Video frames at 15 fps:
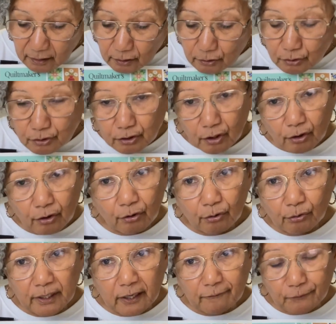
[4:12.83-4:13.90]

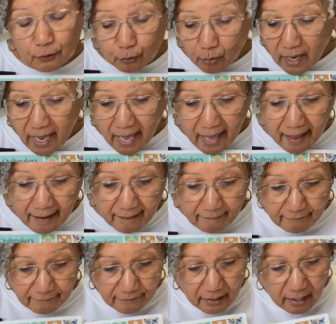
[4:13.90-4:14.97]
So if you
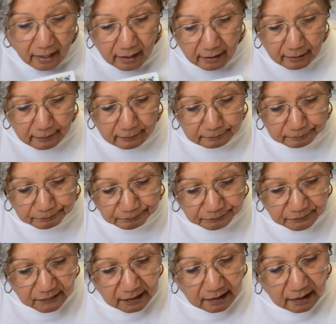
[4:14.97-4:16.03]
have a
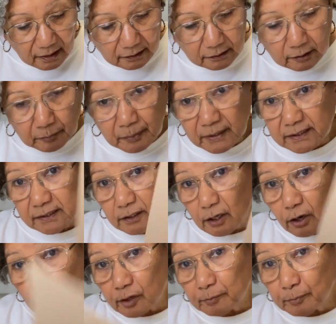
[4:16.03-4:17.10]
little piece of
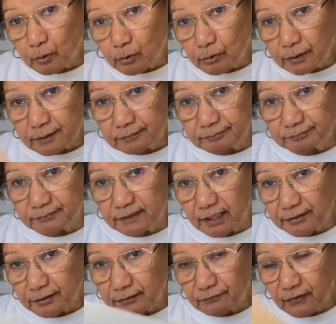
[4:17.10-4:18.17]
cardboard,
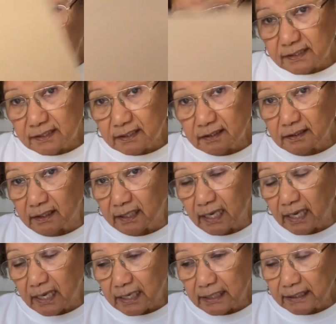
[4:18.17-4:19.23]
nothing fancy, the
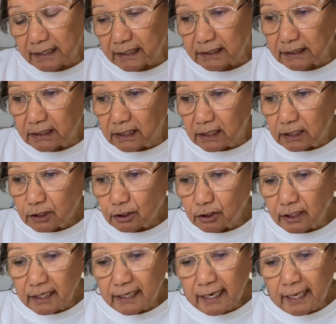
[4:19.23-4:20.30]
kind that you
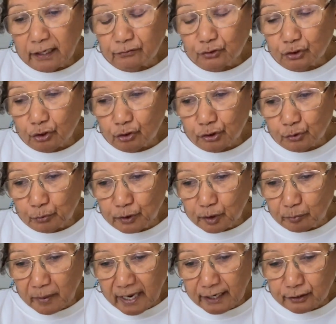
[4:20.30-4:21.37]
get out of shirts when you
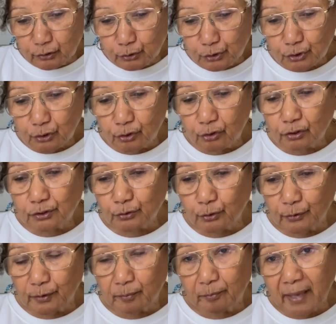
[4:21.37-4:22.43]
buy new shirts,
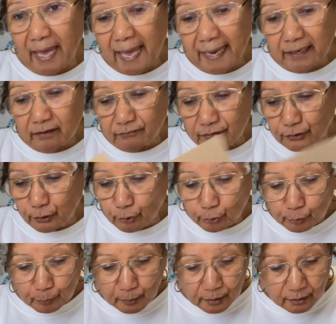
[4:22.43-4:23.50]
or the back of a
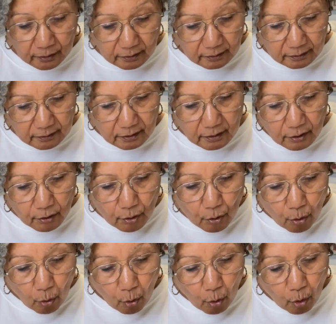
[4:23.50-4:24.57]
notebook,
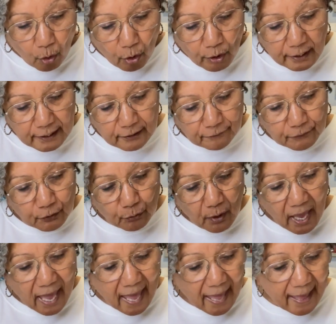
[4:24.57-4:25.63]
or if you
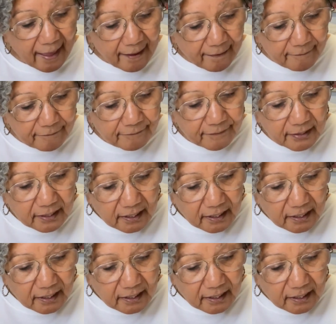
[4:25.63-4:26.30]
have